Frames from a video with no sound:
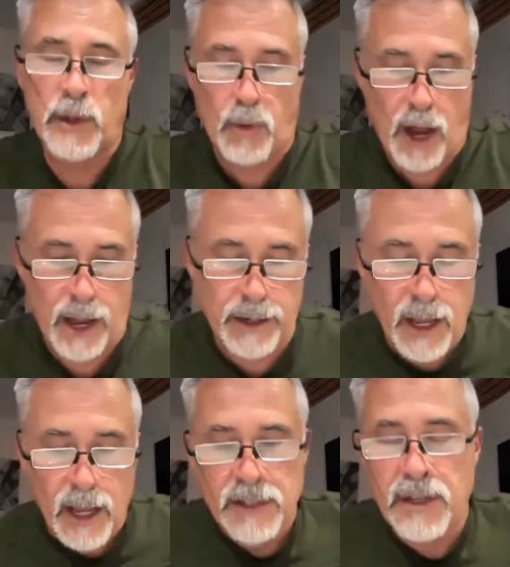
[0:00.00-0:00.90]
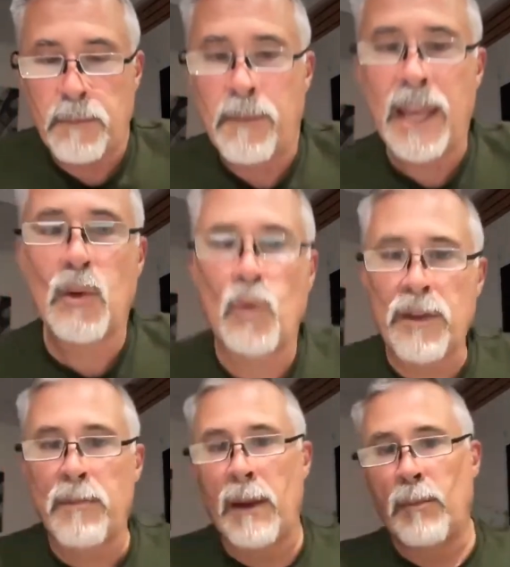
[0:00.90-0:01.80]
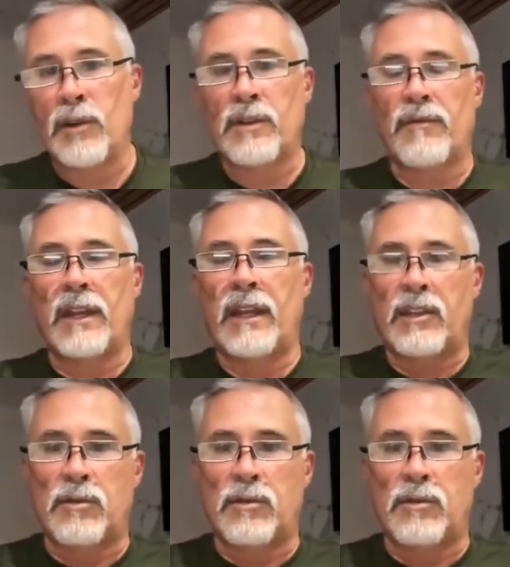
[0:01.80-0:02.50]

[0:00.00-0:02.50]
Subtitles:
Iran to meet with members of the